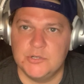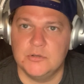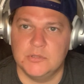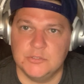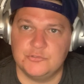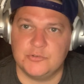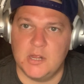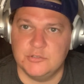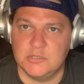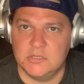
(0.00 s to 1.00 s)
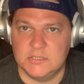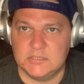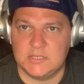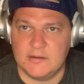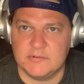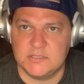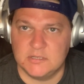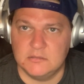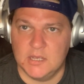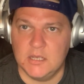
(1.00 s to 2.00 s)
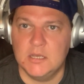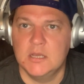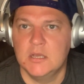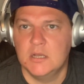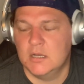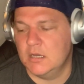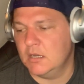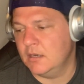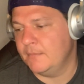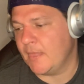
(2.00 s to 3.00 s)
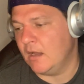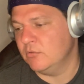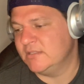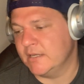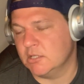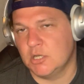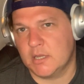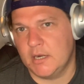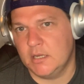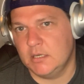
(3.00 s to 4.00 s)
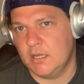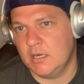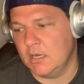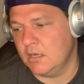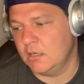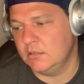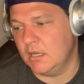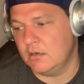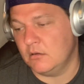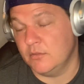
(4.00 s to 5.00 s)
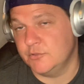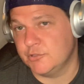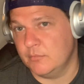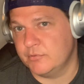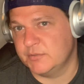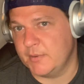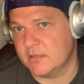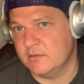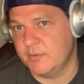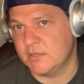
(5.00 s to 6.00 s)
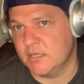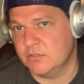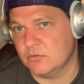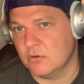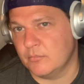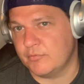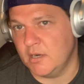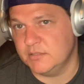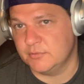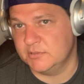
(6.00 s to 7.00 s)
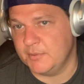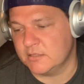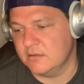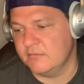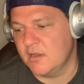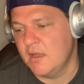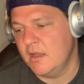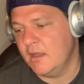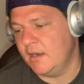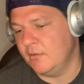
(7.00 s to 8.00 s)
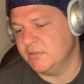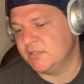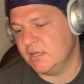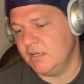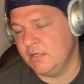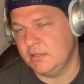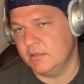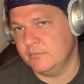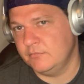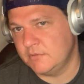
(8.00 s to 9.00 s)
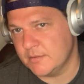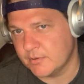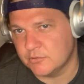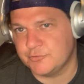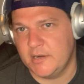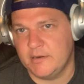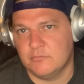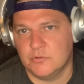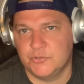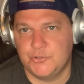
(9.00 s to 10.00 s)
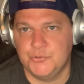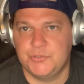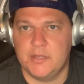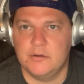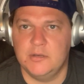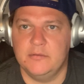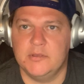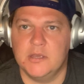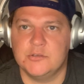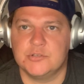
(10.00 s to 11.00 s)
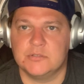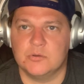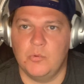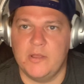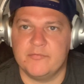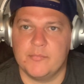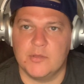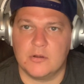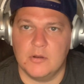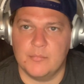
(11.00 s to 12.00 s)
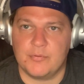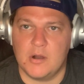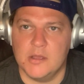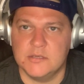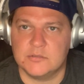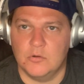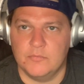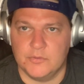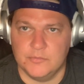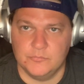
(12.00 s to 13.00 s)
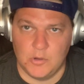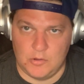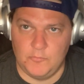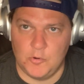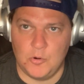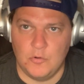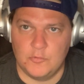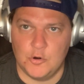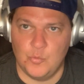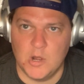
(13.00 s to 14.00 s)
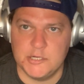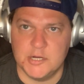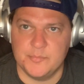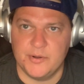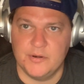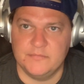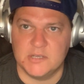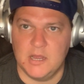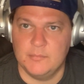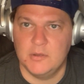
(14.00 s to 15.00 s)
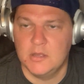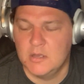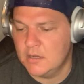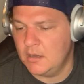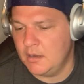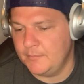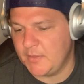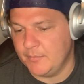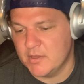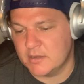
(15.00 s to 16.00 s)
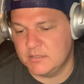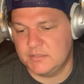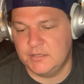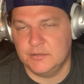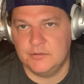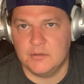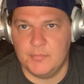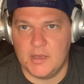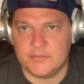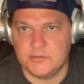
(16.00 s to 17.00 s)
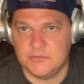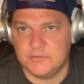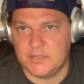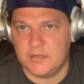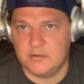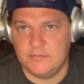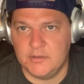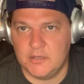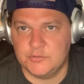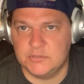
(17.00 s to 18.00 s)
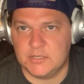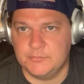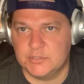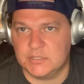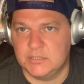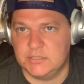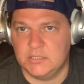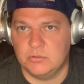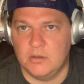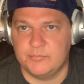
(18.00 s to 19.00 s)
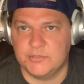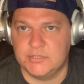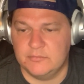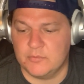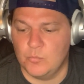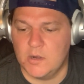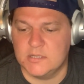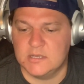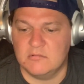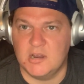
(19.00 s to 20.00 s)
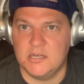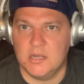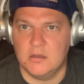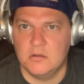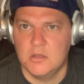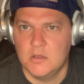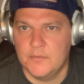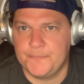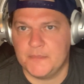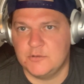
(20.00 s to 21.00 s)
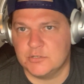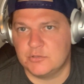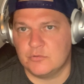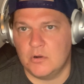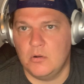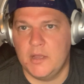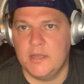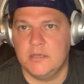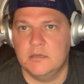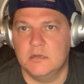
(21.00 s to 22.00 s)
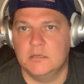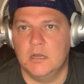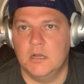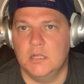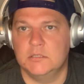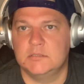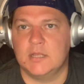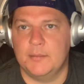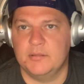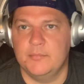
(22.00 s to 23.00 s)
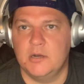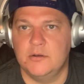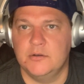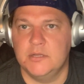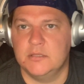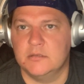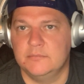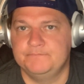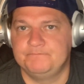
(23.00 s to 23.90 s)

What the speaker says: do the strategy on this is every single day. I would take a look at it, and not on the chart perspective, but the historical price perspective. And I would say the typical trading rule is 2 standard deviations away from the current price over a 1 year period of time. I'm not going to sit here and do the math on 2 standard deviations. I'm just going to say 12% from what it's at right now. Just throw a stop limit underneath it.